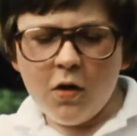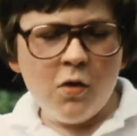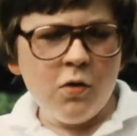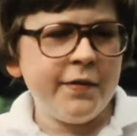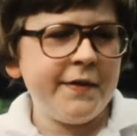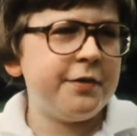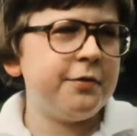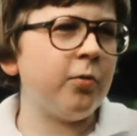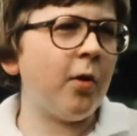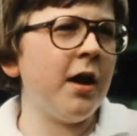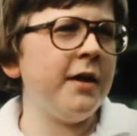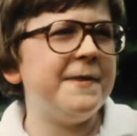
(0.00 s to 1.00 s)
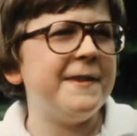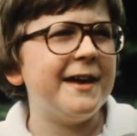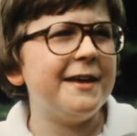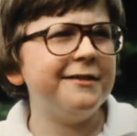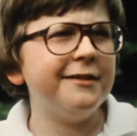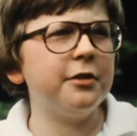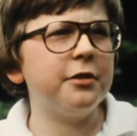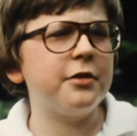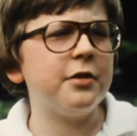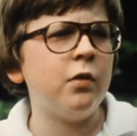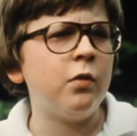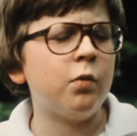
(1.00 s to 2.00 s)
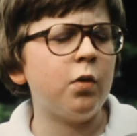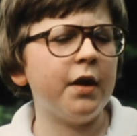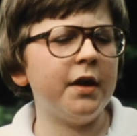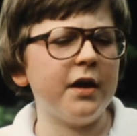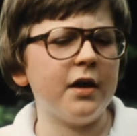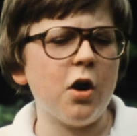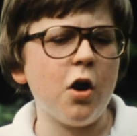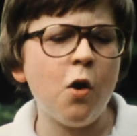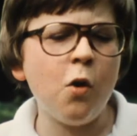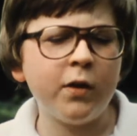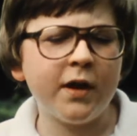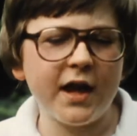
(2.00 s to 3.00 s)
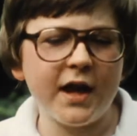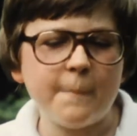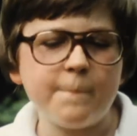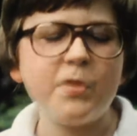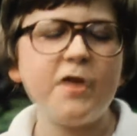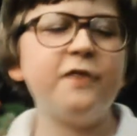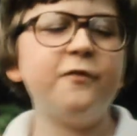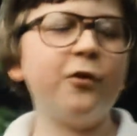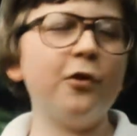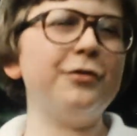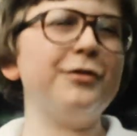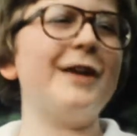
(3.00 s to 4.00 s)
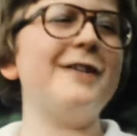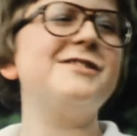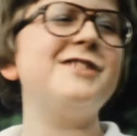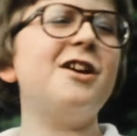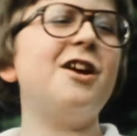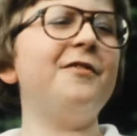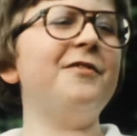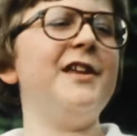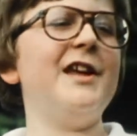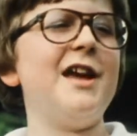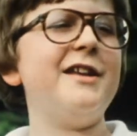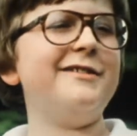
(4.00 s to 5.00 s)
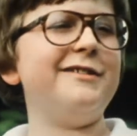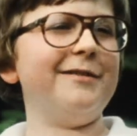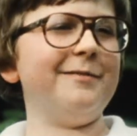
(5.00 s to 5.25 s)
Oh, that's right. The engine's still running. Okay, first I shut off the engine.